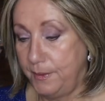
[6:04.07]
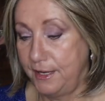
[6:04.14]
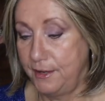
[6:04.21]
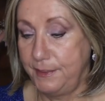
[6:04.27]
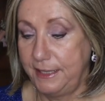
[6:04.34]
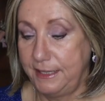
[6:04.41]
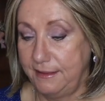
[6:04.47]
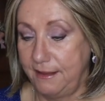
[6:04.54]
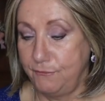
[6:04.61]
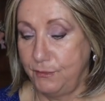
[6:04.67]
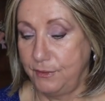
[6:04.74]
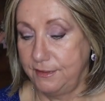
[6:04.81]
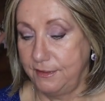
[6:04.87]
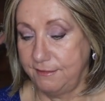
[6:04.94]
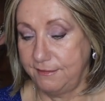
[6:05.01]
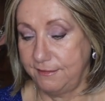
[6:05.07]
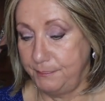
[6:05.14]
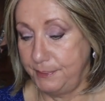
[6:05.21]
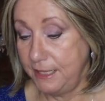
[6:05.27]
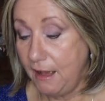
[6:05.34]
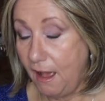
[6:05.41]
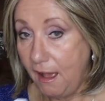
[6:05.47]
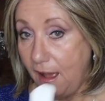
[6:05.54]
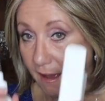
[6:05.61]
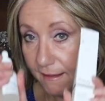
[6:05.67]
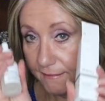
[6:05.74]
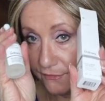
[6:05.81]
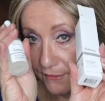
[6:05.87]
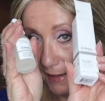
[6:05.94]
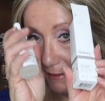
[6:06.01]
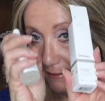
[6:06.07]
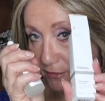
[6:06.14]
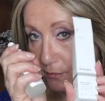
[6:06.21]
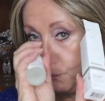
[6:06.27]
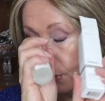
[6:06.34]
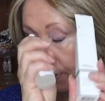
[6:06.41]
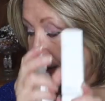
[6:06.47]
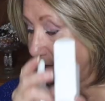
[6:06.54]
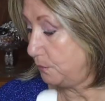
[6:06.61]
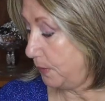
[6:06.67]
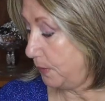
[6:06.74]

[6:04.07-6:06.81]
going to be in love with this because, right? So I'm putting this